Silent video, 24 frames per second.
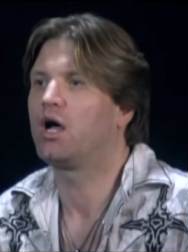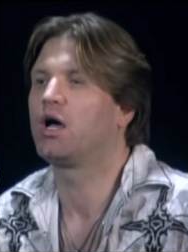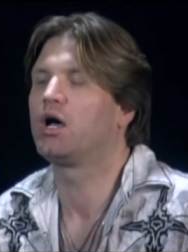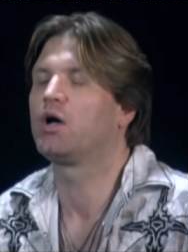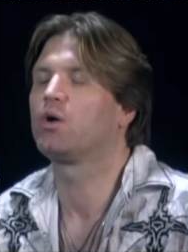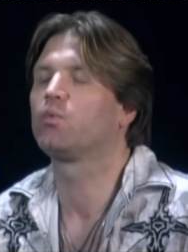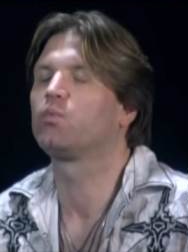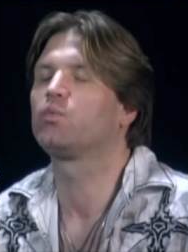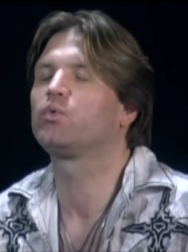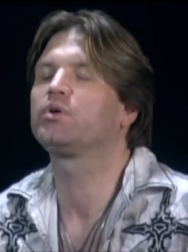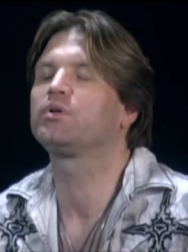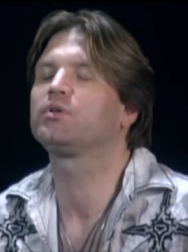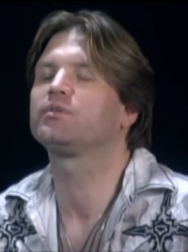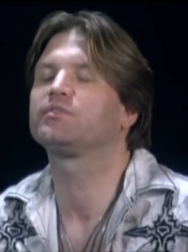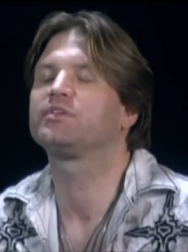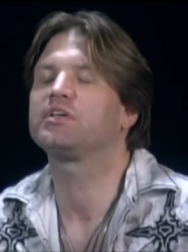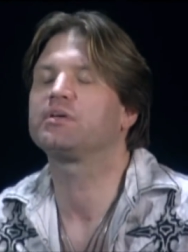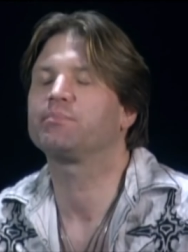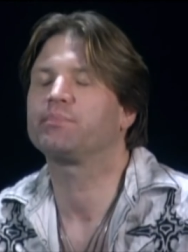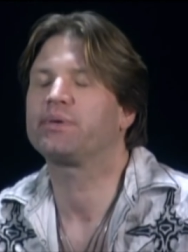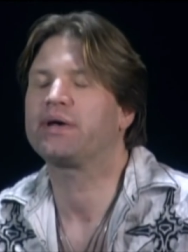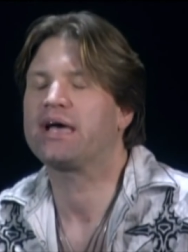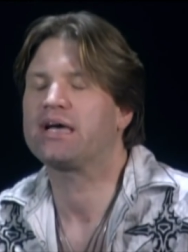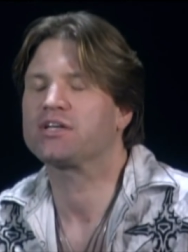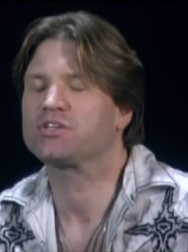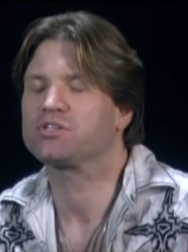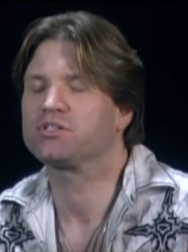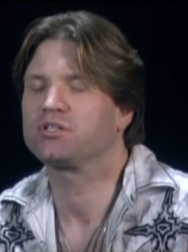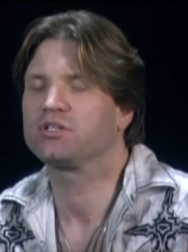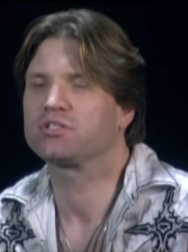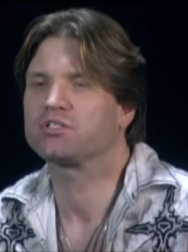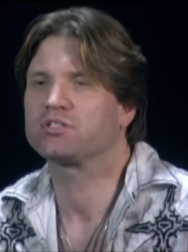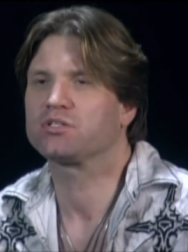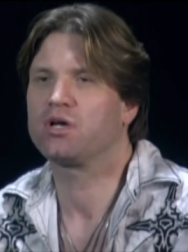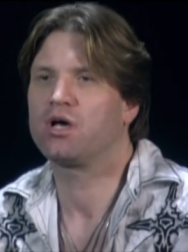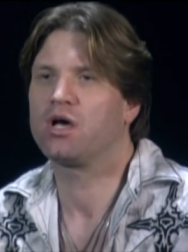a real deep,
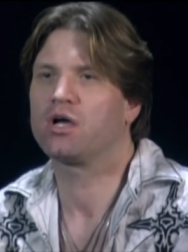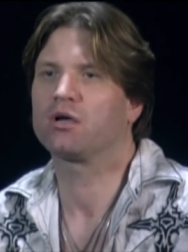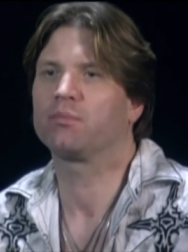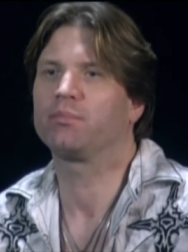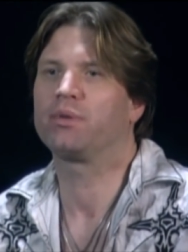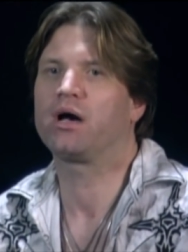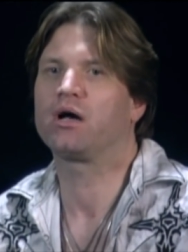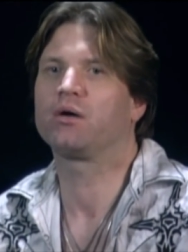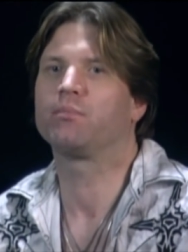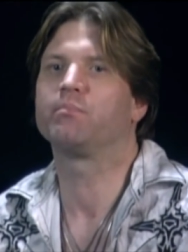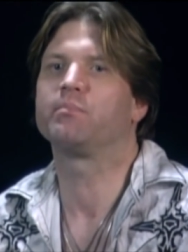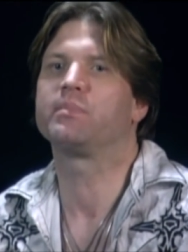passionate song about